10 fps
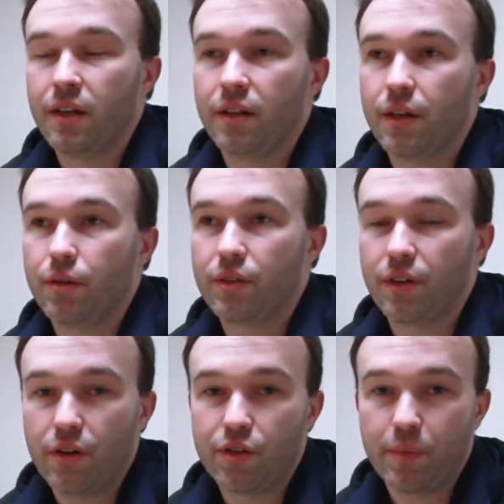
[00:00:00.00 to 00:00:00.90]
Now,
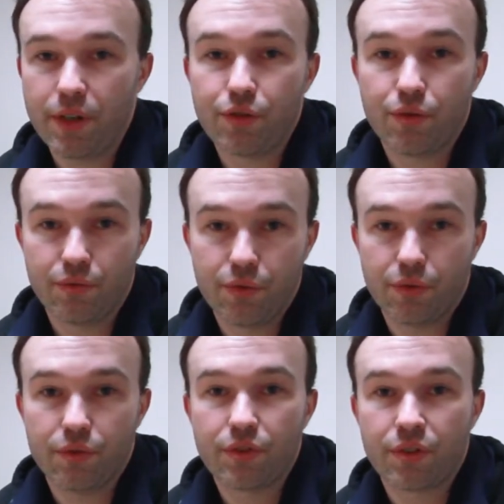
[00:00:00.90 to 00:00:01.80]
there are special
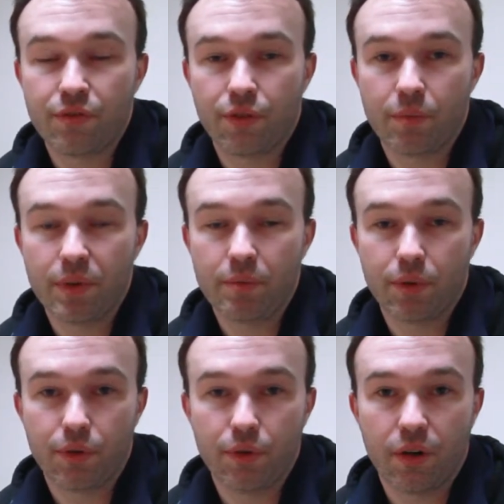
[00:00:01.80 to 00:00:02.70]
rules for
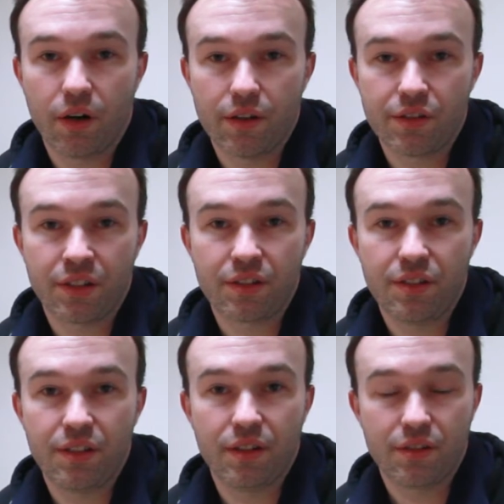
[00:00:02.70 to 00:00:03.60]
people who are
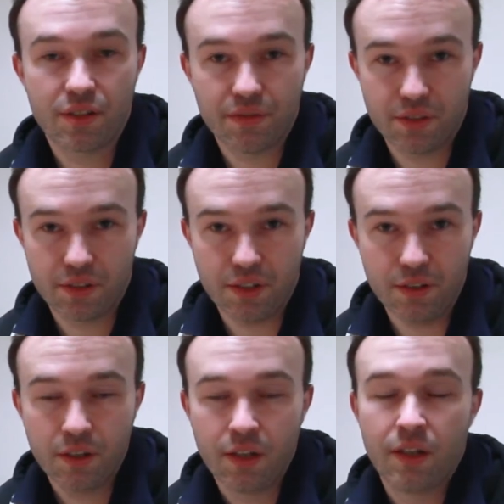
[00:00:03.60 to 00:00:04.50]
16 and
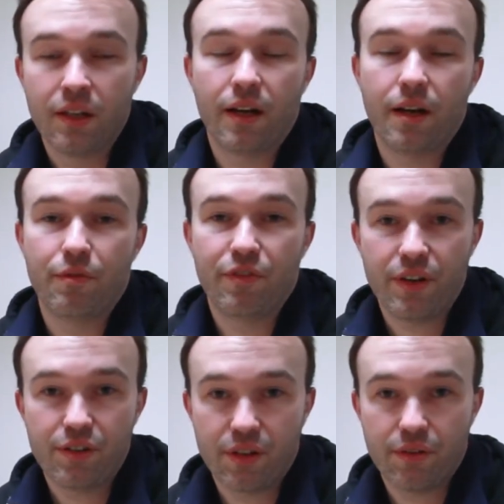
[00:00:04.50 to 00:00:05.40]
17.
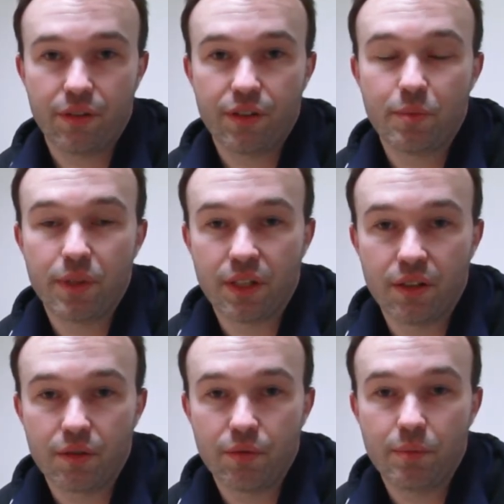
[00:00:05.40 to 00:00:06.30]
Very generally
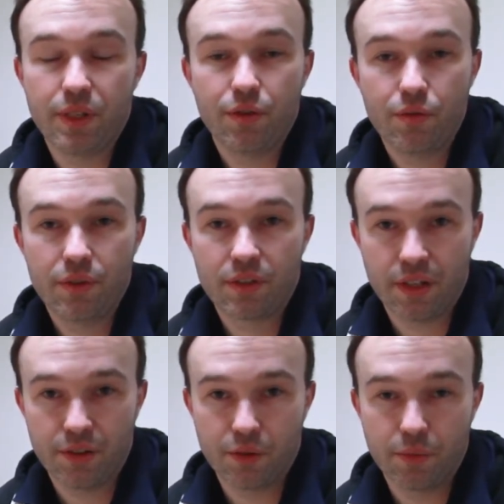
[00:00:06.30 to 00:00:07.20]
speaking, there would be no
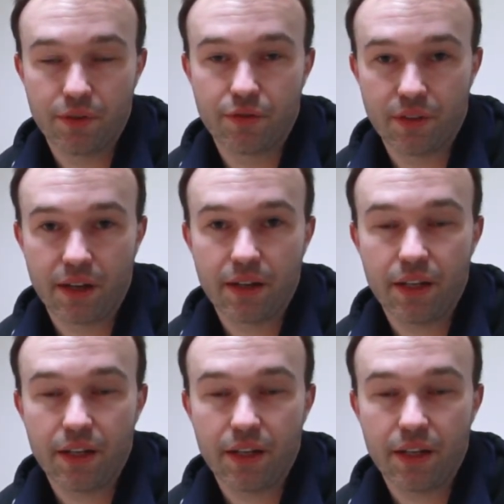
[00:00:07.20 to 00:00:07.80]
entitlement for that